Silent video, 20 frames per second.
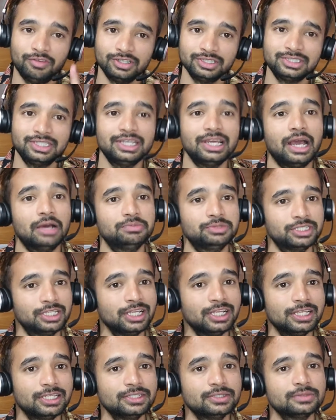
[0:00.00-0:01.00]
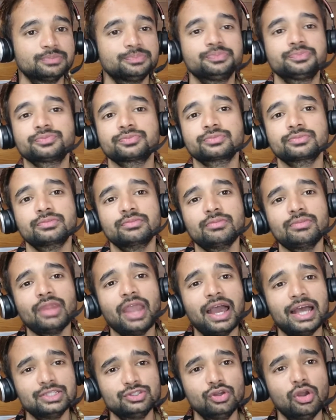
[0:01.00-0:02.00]
First thing, upskilling
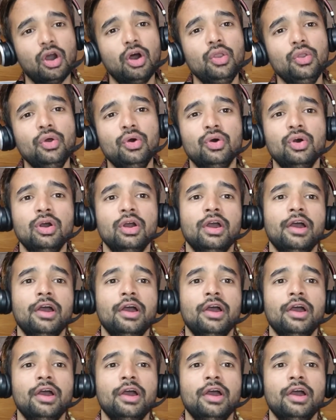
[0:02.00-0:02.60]
as you all know